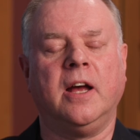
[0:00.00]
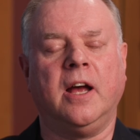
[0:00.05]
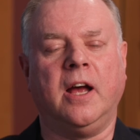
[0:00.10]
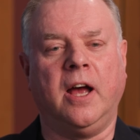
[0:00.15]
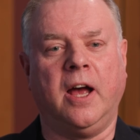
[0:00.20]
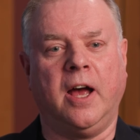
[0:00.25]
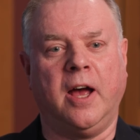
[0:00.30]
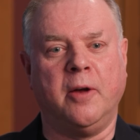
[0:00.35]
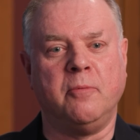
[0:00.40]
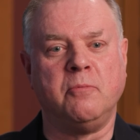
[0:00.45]

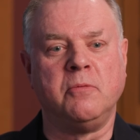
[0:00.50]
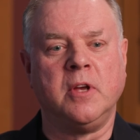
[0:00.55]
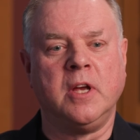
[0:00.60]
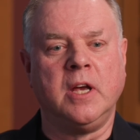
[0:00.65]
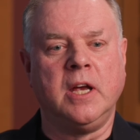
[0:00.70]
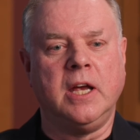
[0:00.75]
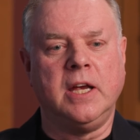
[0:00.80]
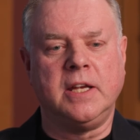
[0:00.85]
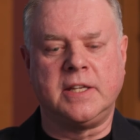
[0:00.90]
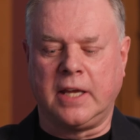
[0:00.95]

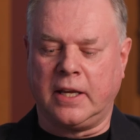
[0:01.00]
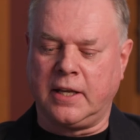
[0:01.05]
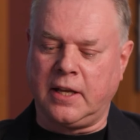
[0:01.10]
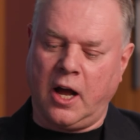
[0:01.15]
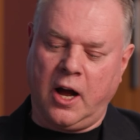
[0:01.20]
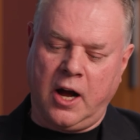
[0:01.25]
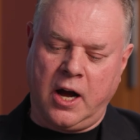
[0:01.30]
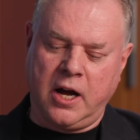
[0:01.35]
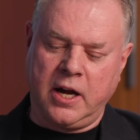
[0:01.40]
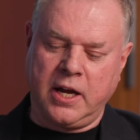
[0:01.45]
He said,
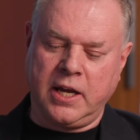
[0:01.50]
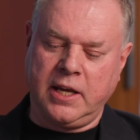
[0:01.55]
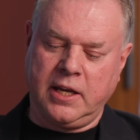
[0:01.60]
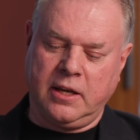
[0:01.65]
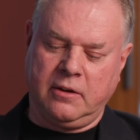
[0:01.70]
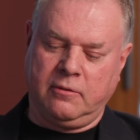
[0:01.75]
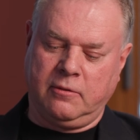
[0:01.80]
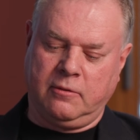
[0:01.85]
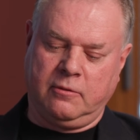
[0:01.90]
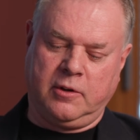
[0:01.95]

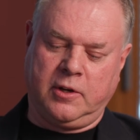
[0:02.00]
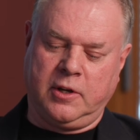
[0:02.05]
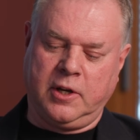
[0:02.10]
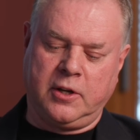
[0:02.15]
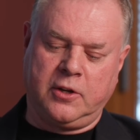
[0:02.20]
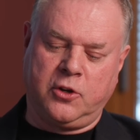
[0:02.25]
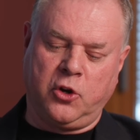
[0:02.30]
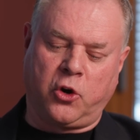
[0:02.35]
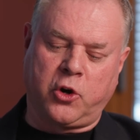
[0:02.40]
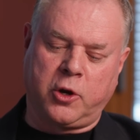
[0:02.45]
the
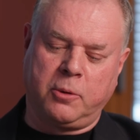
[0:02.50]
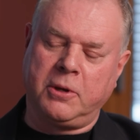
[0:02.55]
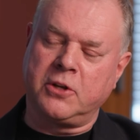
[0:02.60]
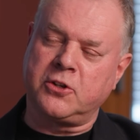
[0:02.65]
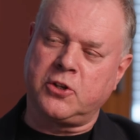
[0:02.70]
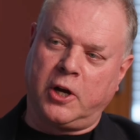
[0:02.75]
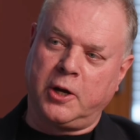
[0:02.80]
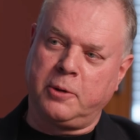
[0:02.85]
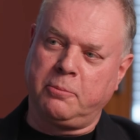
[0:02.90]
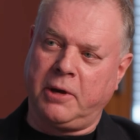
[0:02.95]

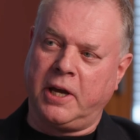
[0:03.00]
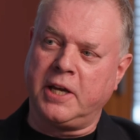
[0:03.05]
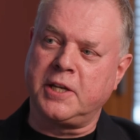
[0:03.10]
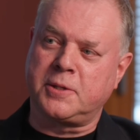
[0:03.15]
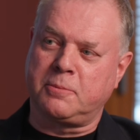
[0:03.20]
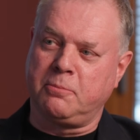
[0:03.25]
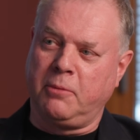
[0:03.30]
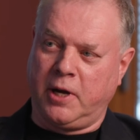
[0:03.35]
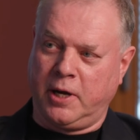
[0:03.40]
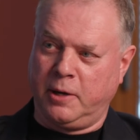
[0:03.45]
documents I
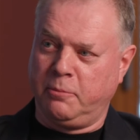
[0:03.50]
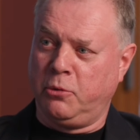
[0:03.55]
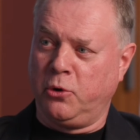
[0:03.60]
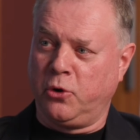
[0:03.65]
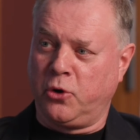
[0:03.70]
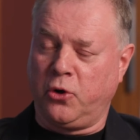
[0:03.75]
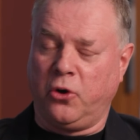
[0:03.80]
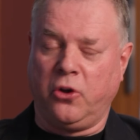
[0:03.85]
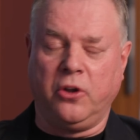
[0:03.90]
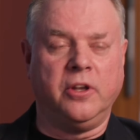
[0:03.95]
based my
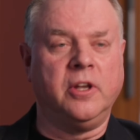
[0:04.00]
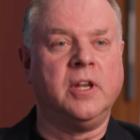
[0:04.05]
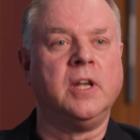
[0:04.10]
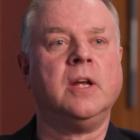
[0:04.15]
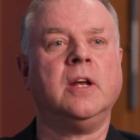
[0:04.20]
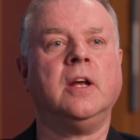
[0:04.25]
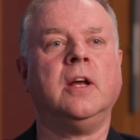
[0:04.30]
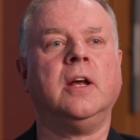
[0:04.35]
book on,